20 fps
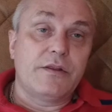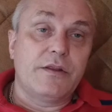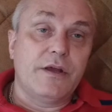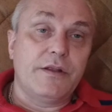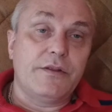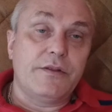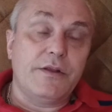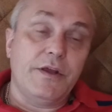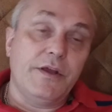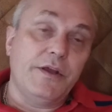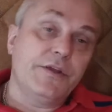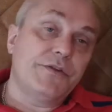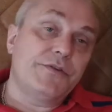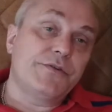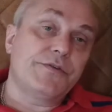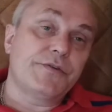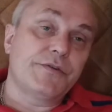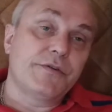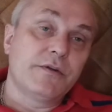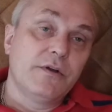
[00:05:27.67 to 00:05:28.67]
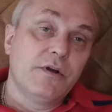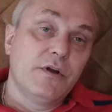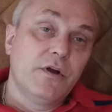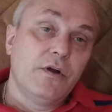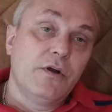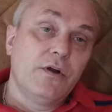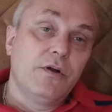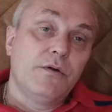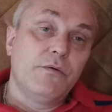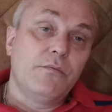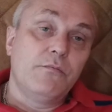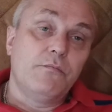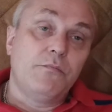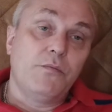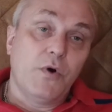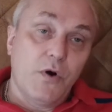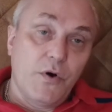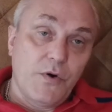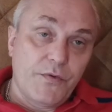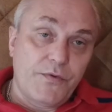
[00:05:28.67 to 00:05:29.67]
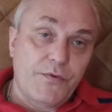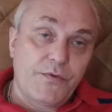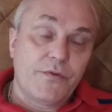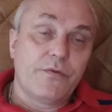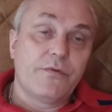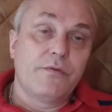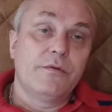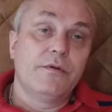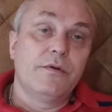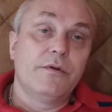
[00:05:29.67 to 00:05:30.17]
that it's both